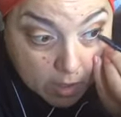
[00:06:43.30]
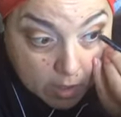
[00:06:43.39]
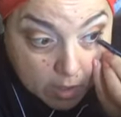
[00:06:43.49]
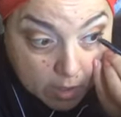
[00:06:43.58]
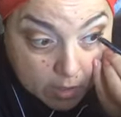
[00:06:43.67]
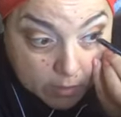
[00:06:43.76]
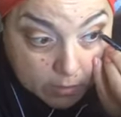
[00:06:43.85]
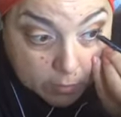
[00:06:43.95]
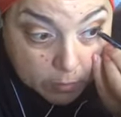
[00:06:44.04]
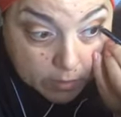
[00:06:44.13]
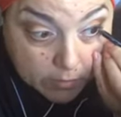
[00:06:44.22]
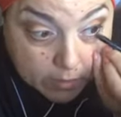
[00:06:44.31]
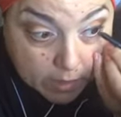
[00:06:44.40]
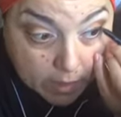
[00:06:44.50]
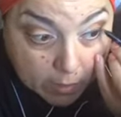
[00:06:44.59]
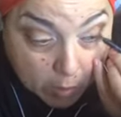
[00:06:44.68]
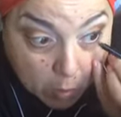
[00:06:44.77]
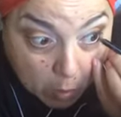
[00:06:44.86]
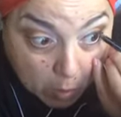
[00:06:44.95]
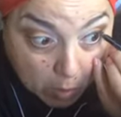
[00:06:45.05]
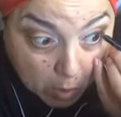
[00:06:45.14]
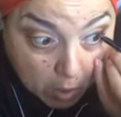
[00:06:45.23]
And a little bit on the outer
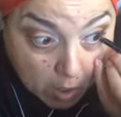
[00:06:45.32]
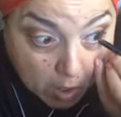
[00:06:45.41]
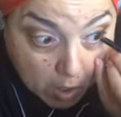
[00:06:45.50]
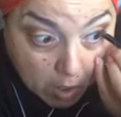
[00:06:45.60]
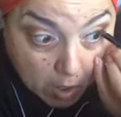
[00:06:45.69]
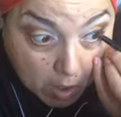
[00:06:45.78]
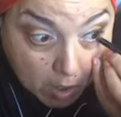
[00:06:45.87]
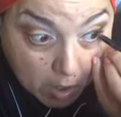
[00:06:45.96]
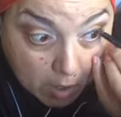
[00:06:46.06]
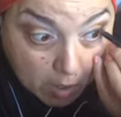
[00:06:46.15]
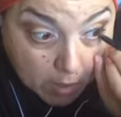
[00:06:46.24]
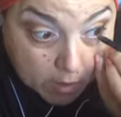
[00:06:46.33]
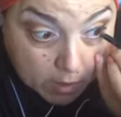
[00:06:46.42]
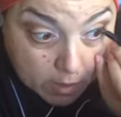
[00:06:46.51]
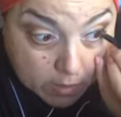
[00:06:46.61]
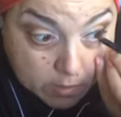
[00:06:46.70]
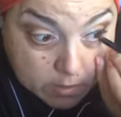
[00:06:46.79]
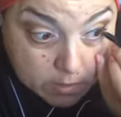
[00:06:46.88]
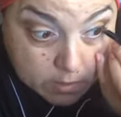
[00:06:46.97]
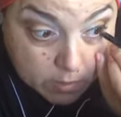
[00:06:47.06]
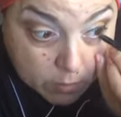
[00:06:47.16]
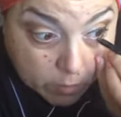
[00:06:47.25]
corner. This is a
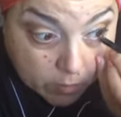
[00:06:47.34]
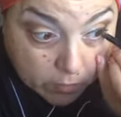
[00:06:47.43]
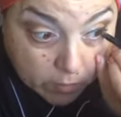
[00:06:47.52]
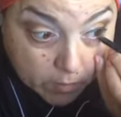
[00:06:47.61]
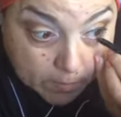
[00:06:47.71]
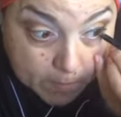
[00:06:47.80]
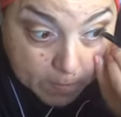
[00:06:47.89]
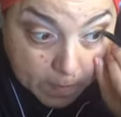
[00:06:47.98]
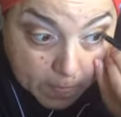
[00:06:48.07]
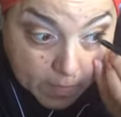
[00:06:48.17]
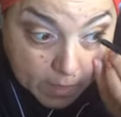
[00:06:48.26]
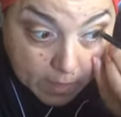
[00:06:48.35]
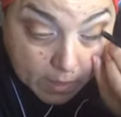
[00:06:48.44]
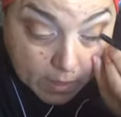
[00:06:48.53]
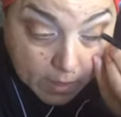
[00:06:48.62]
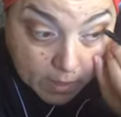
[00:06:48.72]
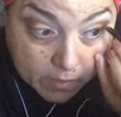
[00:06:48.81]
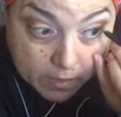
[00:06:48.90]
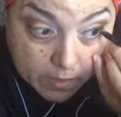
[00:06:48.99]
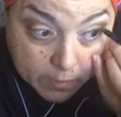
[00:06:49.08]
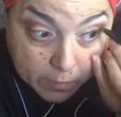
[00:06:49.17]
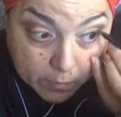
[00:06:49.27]
good one for the
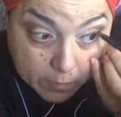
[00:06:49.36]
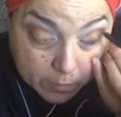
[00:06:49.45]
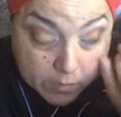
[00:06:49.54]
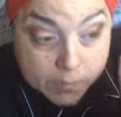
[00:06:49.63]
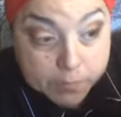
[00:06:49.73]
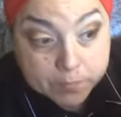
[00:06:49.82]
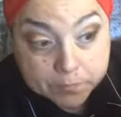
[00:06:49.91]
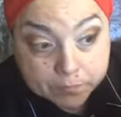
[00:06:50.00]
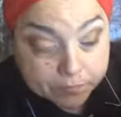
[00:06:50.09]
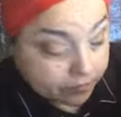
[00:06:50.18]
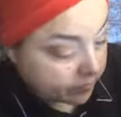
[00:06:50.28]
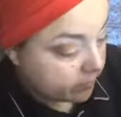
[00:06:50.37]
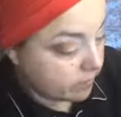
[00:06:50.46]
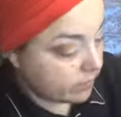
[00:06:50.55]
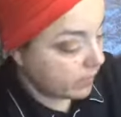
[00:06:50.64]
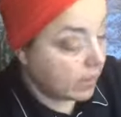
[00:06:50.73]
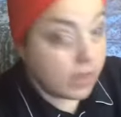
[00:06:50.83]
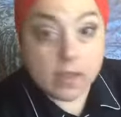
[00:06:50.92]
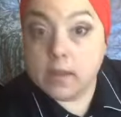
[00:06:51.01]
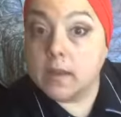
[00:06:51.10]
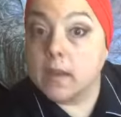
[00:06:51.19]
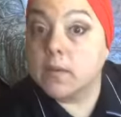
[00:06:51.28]
inner rim too.
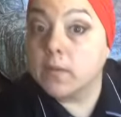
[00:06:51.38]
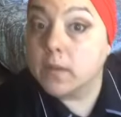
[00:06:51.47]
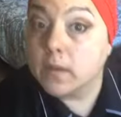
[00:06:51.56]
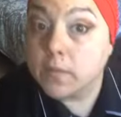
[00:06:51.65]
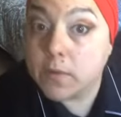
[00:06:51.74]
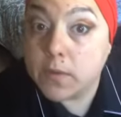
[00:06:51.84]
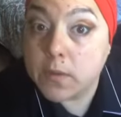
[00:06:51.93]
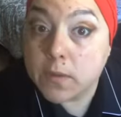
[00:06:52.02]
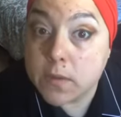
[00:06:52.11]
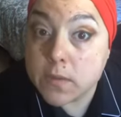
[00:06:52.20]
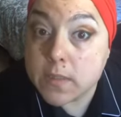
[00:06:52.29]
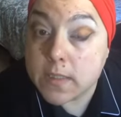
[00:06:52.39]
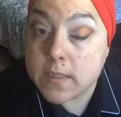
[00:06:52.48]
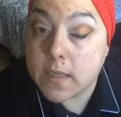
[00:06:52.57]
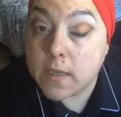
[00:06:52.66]
Now, if you look closely, it's not a